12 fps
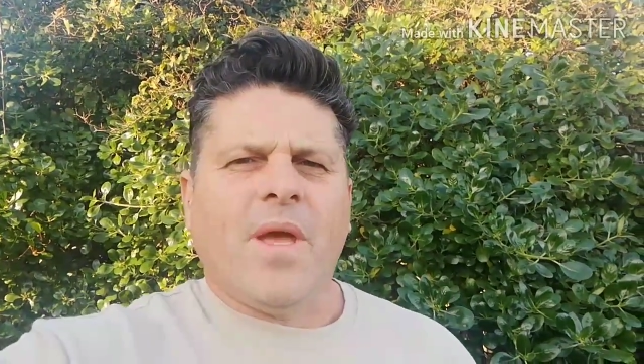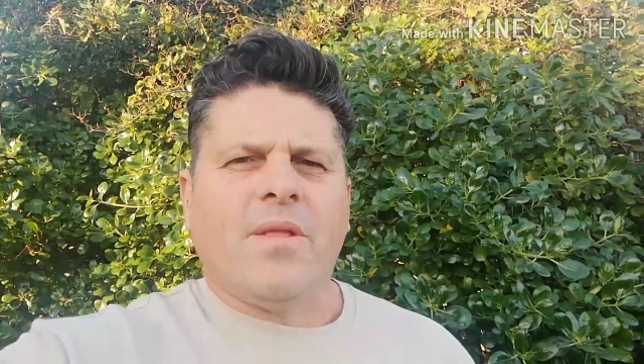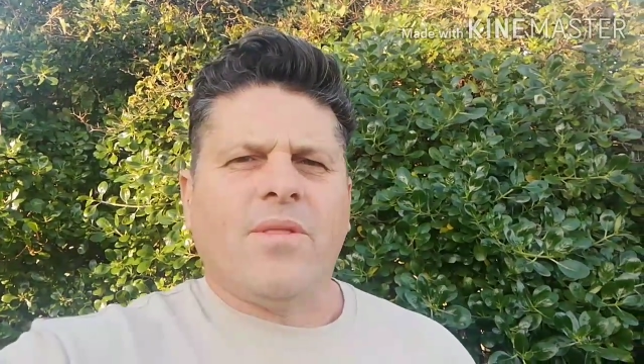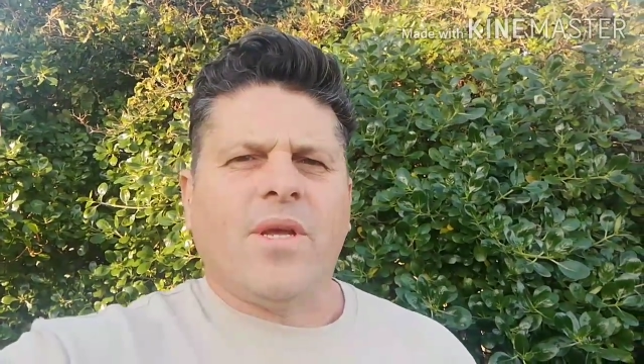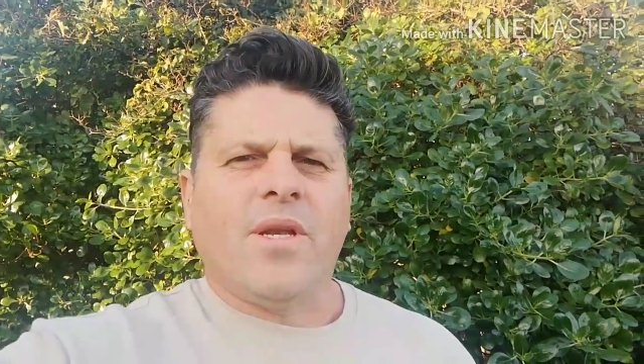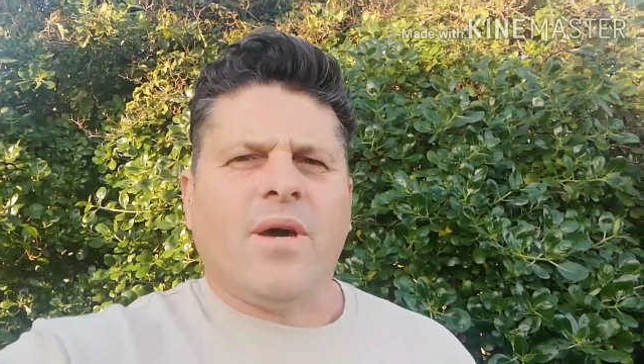
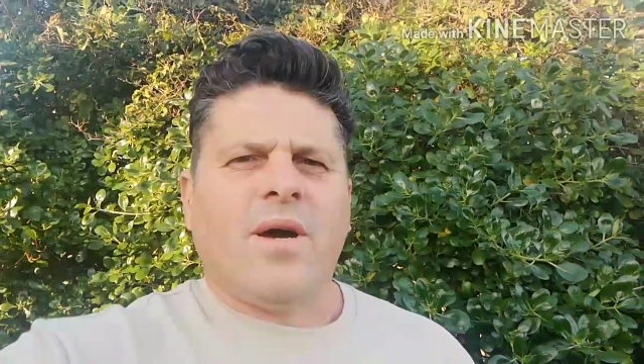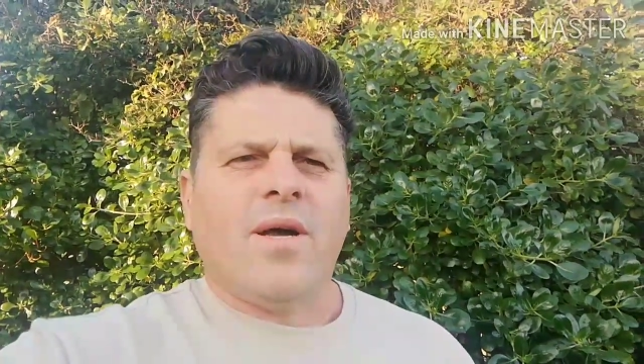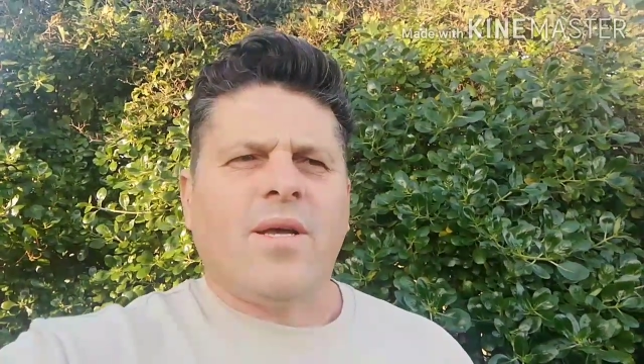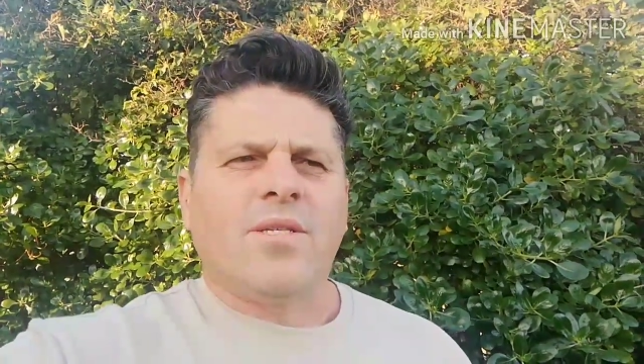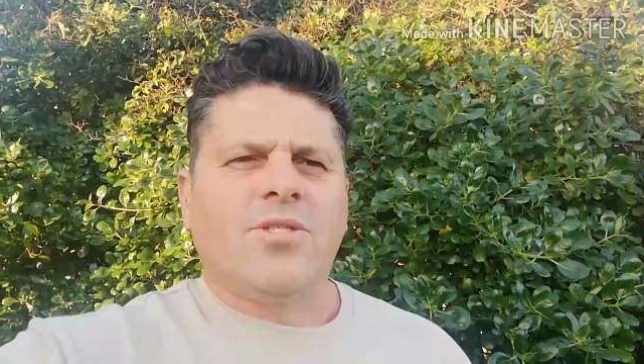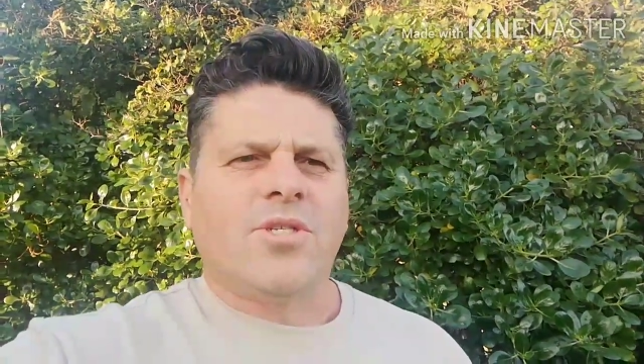and then
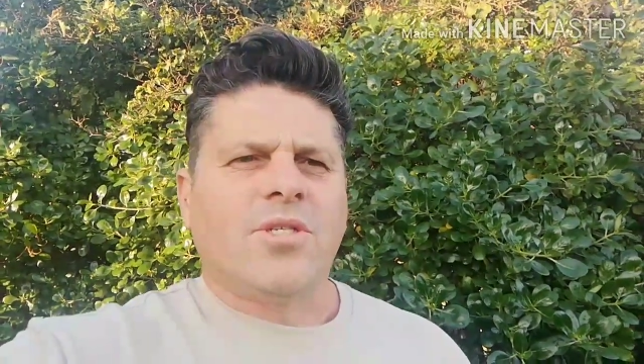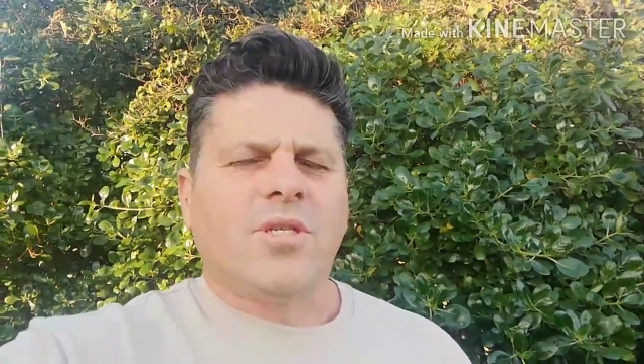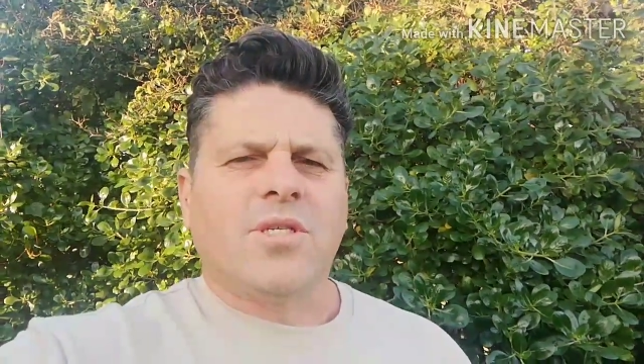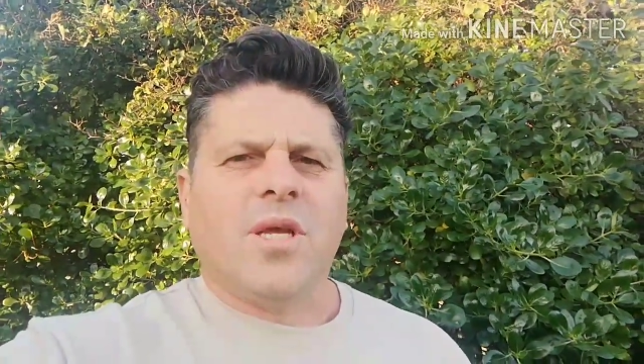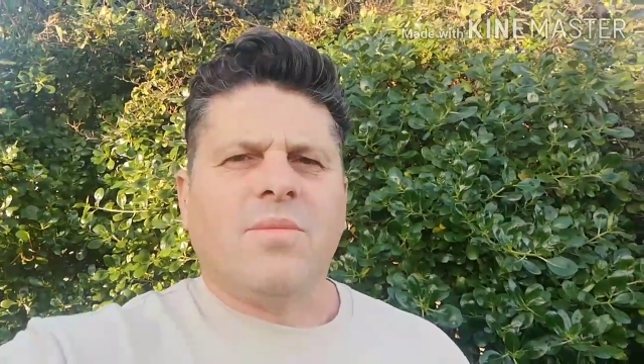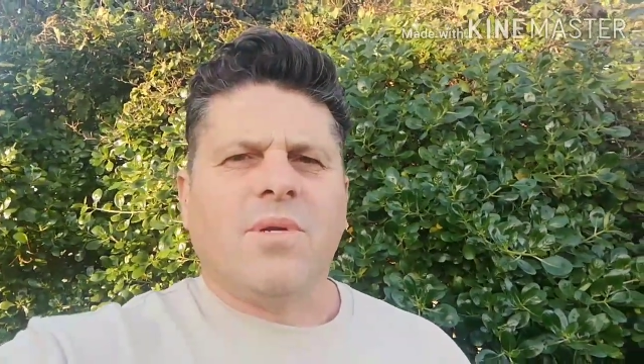I just
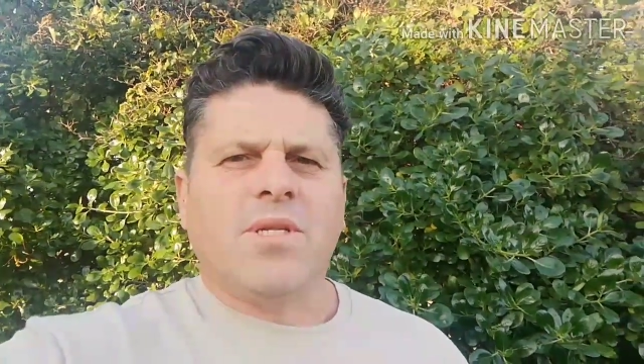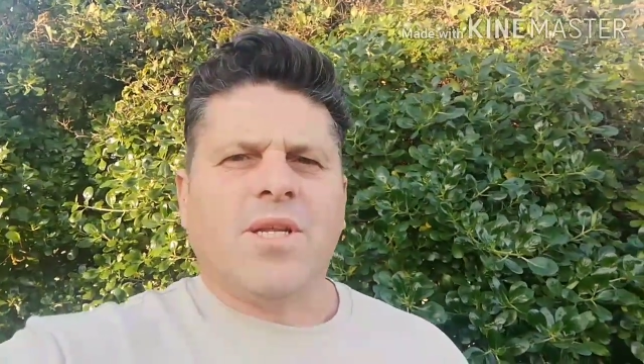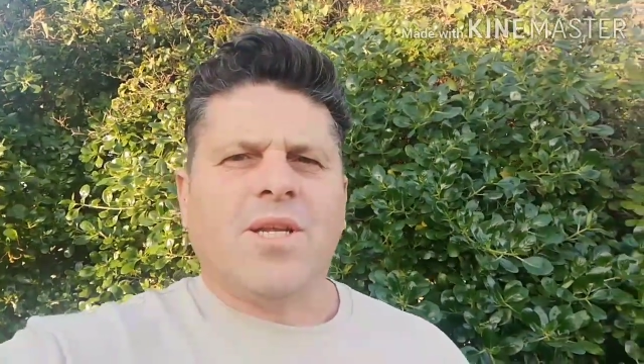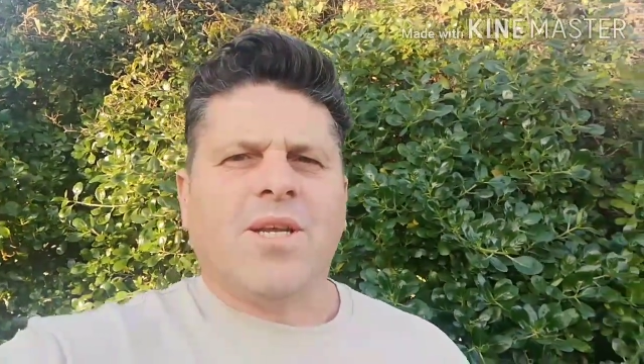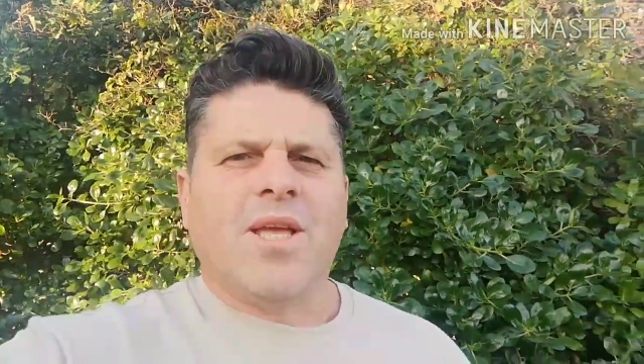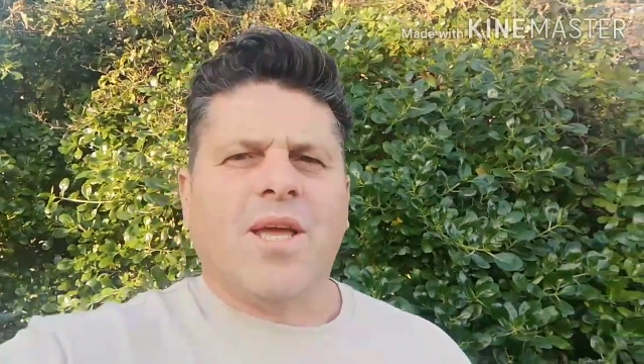assembled
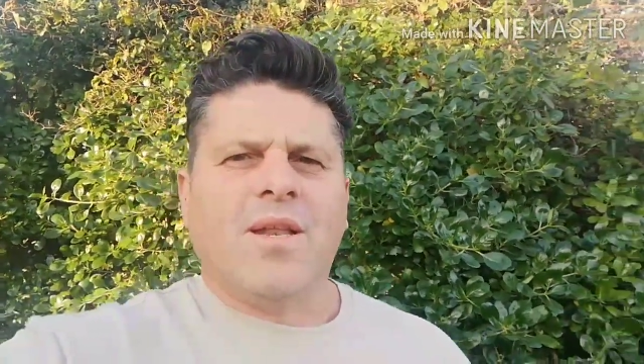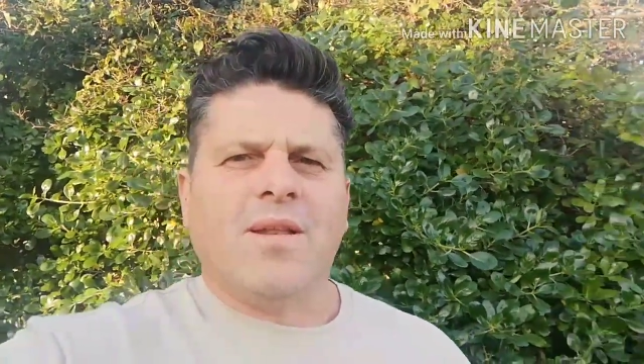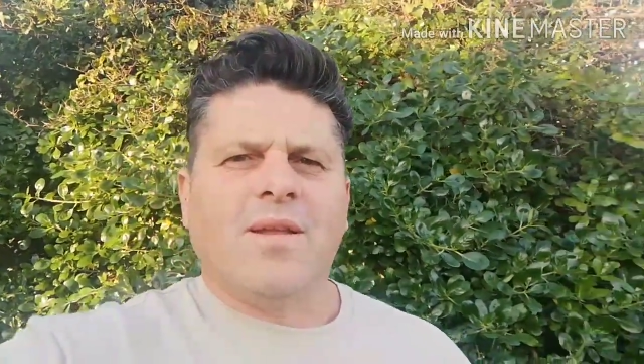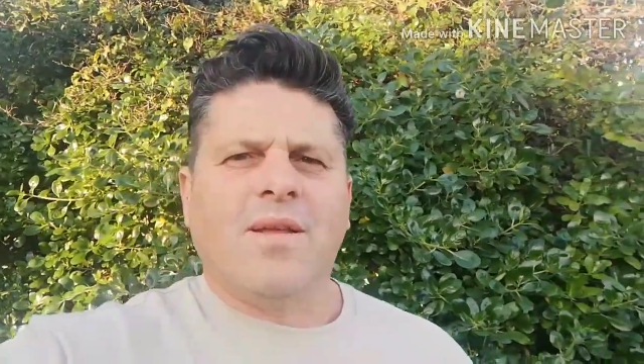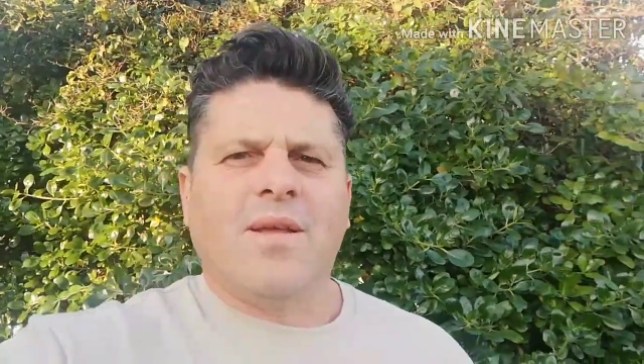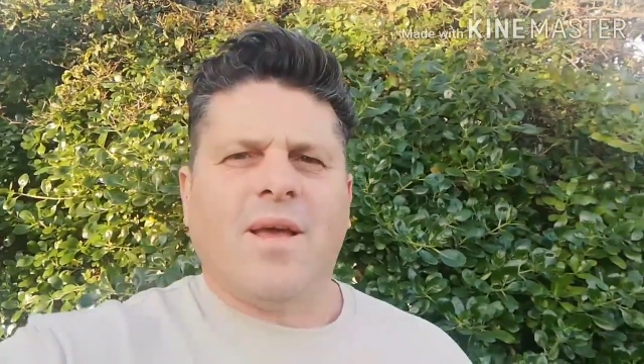it again